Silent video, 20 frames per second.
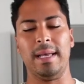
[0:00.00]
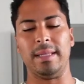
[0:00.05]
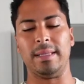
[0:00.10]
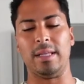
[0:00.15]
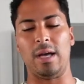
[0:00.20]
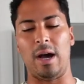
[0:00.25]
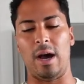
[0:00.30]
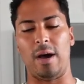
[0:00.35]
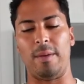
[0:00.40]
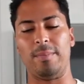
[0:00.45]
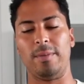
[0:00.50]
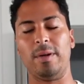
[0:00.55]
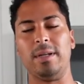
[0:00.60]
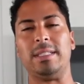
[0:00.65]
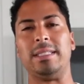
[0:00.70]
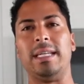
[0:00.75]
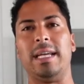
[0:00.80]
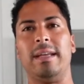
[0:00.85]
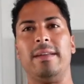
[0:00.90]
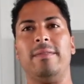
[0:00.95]
The upper
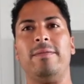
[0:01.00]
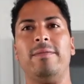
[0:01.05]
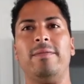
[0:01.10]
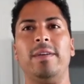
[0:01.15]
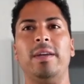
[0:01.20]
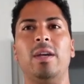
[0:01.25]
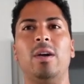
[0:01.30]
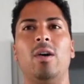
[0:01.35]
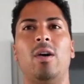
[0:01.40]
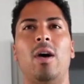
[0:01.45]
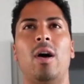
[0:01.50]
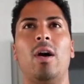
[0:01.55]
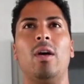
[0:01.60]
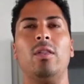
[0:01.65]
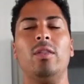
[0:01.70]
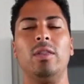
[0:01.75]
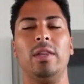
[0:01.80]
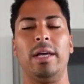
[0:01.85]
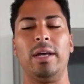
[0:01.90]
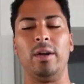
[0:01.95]
did feel a
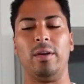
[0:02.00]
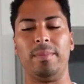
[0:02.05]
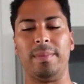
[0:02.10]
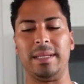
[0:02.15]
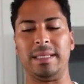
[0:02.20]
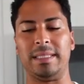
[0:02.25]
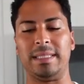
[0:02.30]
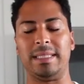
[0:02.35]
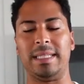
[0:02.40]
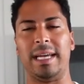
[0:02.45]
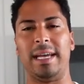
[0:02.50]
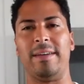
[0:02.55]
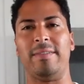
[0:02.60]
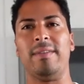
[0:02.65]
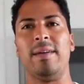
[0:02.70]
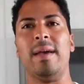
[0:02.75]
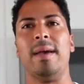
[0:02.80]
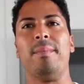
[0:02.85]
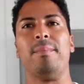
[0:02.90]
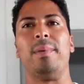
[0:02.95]
little bit stiff,
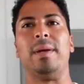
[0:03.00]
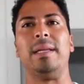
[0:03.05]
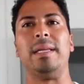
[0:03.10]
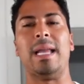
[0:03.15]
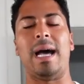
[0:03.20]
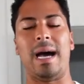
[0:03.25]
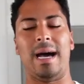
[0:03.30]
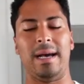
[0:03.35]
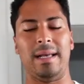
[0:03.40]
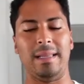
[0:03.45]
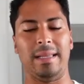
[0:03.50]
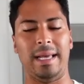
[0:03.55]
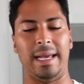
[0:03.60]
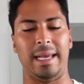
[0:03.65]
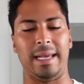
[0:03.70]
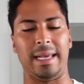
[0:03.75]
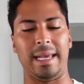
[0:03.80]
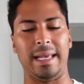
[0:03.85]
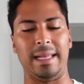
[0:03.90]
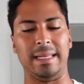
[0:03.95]
but not
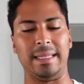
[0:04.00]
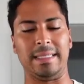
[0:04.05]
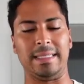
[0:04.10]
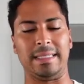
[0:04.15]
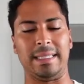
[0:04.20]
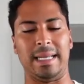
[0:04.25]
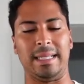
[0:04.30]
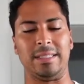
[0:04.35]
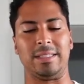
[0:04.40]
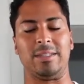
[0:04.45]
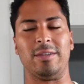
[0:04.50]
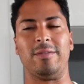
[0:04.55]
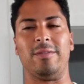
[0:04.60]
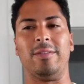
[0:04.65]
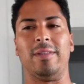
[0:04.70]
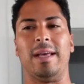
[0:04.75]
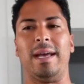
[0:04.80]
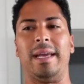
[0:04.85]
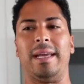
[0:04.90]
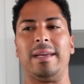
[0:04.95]
like in the sense of
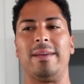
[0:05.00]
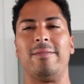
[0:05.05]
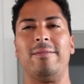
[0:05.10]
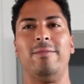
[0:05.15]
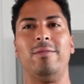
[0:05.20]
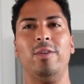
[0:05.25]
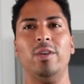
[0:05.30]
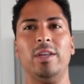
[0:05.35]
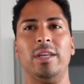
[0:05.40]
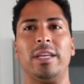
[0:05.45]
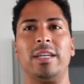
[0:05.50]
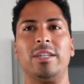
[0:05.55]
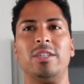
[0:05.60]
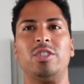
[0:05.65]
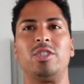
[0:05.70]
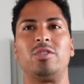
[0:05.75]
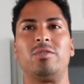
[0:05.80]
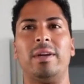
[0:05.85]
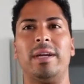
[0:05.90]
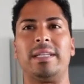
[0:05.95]
like really
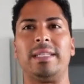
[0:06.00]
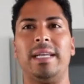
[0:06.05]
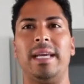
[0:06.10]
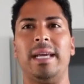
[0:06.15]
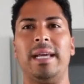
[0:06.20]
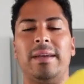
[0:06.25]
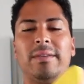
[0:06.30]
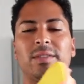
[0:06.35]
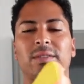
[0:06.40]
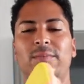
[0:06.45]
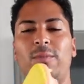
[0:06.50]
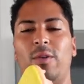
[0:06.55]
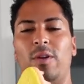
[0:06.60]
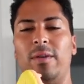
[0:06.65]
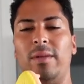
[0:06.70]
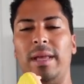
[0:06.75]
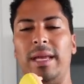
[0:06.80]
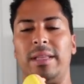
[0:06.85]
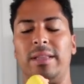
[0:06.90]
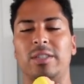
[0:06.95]
constricting. It was more
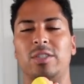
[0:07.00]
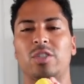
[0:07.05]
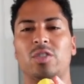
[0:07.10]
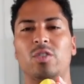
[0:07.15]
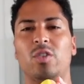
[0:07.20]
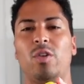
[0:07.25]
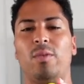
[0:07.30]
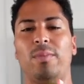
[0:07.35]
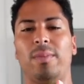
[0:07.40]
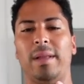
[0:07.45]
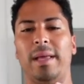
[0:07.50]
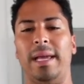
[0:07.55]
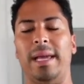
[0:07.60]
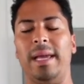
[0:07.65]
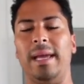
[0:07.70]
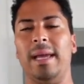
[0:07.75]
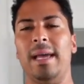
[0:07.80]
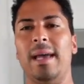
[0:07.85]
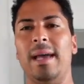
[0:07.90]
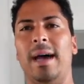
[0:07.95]
like the sole
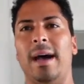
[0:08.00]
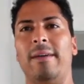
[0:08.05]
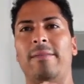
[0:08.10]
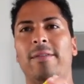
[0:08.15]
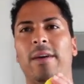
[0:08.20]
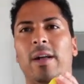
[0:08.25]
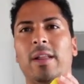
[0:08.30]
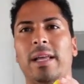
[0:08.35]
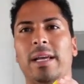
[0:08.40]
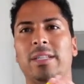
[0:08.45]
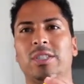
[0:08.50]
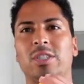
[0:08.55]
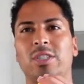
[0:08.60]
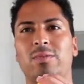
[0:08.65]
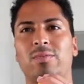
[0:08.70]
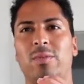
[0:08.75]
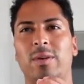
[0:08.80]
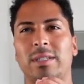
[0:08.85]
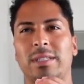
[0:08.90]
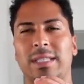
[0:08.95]
plate. I felt like
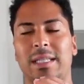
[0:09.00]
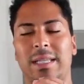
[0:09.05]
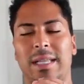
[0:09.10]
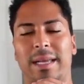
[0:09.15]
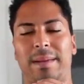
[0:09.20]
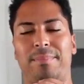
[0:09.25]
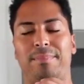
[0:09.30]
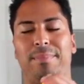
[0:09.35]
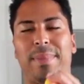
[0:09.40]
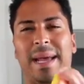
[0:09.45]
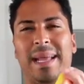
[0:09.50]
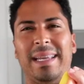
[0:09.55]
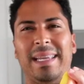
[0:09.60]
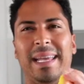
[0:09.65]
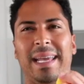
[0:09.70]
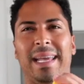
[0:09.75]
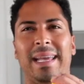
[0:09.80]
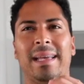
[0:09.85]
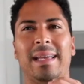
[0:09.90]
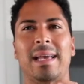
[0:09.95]
just wasn't like
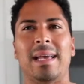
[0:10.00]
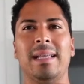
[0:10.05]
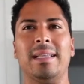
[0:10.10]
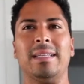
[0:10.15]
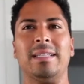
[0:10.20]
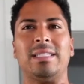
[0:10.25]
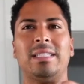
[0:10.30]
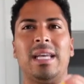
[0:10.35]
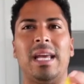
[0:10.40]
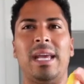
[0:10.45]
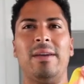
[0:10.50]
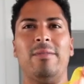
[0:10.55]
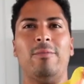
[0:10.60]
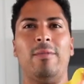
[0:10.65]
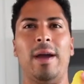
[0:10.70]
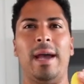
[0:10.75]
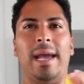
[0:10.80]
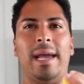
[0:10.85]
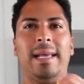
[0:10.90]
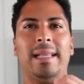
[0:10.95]
bending the same
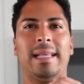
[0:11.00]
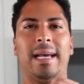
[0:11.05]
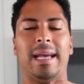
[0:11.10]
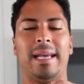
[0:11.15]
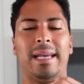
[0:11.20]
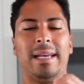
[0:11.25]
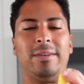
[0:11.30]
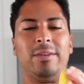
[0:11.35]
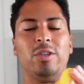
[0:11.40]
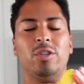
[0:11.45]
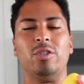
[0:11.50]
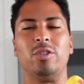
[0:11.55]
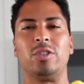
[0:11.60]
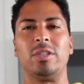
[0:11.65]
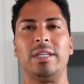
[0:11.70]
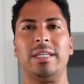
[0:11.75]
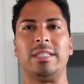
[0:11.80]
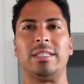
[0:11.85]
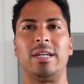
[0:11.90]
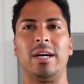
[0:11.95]
way that it
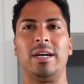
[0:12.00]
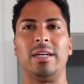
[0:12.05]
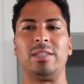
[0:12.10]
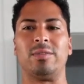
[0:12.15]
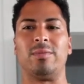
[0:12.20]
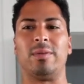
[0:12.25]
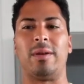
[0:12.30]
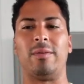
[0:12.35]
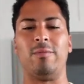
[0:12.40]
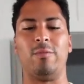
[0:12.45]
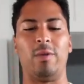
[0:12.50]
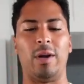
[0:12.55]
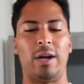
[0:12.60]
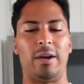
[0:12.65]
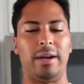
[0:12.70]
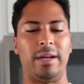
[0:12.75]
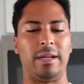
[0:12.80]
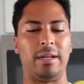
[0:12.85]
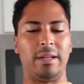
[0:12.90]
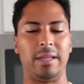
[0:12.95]
usually does when I'm
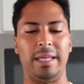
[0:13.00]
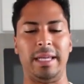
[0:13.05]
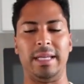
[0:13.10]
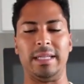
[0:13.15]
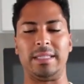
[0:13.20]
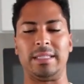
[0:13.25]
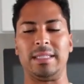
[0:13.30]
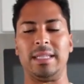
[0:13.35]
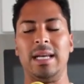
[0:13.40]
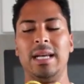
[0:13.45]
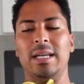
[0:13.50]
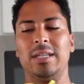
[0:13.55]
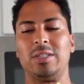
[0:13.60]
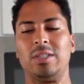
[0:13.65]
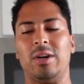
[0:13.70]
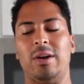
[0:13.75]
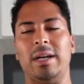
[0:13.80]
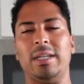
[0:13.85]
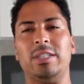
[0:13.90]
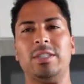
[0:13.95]
wearing cleats.
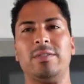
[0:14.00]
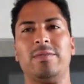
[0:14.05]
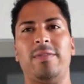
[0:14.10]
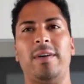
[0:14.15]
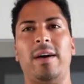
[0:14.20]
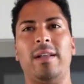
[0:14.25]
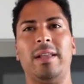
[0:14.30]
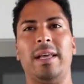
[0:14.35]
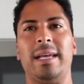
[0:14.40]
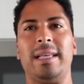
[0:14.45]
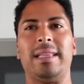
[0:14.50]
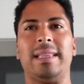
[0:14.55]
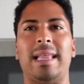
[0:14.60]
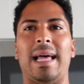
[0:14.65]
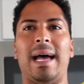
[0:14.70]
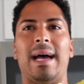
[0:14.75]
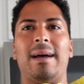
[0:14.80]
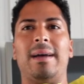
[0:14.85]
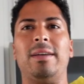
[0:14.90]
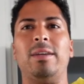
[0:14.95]
So I just felt like
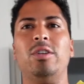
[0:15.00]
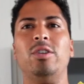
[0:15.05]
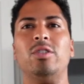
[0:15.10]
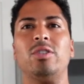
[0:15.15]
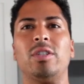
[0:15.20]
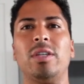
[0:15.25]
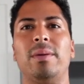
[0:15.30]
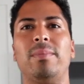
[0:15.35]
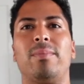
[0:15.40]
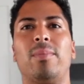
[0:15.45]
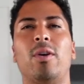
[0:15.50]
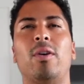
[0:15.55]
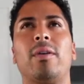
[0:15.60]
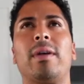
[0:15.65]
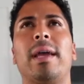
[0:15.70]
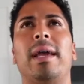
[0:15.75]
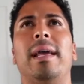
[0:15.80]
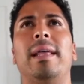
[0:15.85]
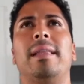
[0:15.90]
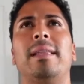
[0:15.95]
that usually broke
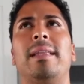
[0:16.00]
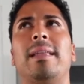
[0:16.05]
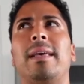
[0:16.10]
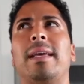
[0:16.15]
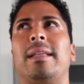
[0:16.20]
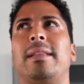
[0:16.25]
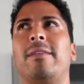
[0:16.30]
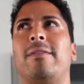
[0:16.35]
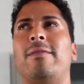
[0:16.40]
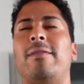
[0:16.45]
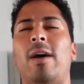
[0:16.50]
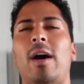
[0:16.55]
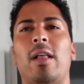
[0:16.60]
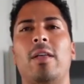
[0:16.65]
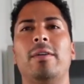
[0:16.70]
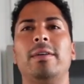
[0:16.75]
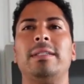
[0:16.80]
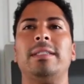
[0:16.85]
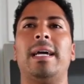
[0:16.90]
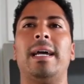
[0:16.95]
in like the
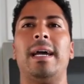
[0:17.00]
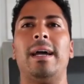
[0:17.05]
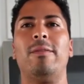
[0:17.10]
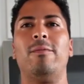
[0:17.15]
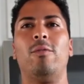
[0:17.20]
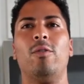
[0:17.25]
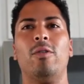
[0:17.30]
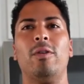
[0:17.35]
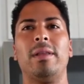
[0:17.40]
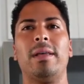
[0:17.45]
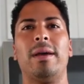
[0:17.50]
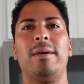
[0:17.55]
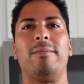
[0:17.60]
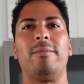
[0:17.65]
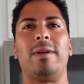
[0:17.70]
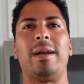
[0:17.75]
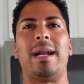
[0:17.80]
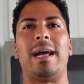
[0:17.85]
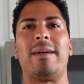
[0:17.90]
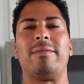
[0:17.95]
following day. I wore them
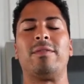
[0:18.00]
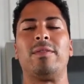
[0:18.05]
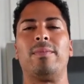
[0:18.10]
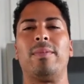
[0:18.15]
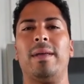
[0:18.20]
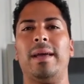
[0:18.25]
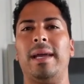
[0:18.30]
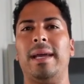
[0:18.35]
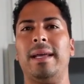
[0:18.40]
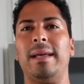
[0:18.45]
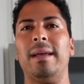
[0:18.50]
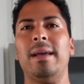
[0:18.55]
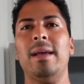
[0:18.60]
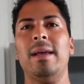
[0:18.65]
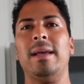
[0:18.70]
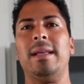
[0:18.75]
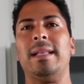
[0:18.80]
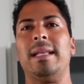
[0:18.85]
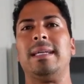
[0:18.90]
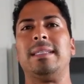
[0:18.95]
right after playing
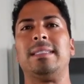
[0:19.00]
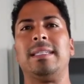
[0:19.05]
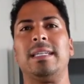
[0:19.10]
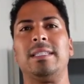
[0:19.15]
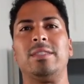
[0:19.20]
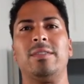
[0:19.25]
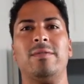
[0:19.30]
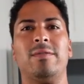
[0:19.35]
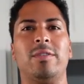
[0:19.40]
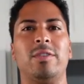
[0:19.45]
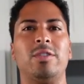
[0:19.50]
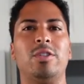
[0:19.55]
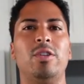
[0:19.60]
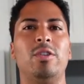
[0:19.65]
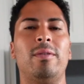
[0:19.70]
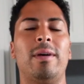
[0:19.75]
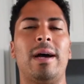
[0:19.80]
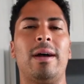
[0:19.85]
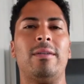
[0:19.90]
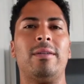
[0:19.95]
in that session for
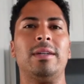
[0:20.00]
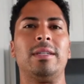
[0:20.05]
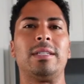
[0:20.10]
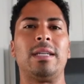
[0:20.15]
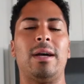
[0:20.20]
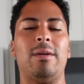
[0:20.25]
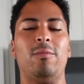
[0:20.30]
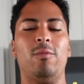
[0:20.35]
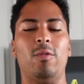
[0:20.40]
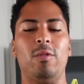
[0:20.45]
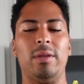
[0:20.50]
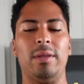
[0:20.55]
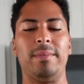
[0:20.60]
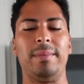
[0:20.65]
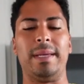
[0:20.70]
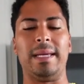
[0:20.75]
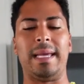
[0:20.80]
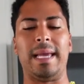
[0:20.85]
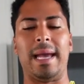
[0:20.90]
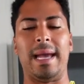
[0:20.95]
2 hours. I wore them
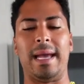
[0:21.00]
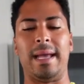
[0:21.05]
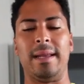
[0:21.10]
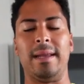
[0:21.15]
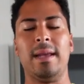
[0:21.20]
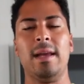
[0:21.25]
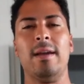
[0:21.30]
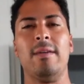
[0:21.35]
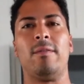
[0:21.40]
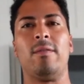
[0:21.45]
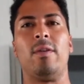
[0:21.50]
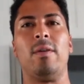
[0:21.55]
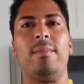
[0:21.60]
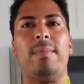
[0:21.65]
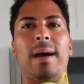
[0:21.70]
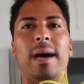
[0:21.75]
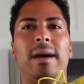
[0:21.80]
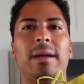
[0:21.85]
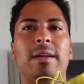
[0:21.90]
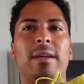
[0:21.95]
again for
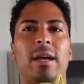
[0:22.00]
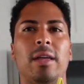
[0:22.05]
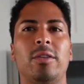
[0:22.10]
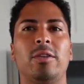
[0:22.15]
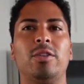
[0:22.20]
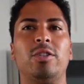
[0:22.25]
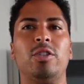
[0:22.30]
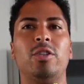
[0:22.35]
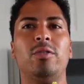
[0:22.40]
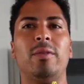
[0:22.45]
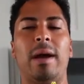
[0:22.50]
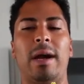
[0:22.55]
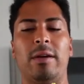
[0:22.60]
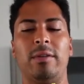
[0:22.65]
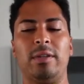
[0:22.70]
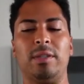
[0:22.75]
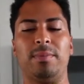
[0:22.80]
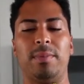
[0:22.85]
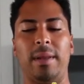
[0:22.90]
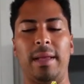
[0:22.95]
about another 2
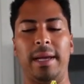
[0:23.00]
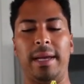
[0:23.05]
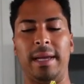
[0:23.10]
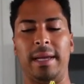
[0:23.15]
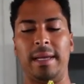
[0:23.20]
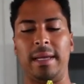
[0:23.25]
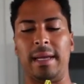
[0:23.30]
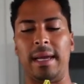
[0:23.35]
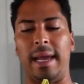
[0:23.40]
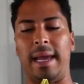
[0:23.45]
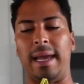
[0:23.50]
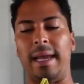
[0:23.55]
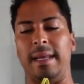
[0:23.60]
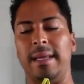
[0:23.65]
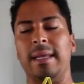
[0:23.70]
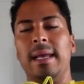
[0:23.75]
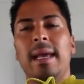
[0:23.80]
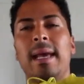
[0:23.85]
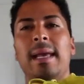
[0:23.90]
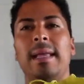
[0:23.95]
hours playing, and
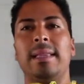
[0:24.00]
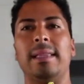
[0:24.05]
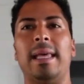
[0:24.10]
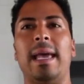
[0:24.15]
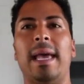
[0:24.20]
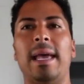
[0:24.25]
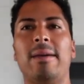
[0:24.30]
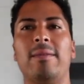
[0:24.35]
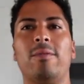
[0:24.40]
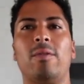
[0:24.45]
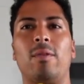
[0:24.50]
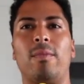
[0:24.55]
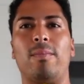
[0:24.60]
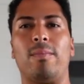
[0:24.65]
they were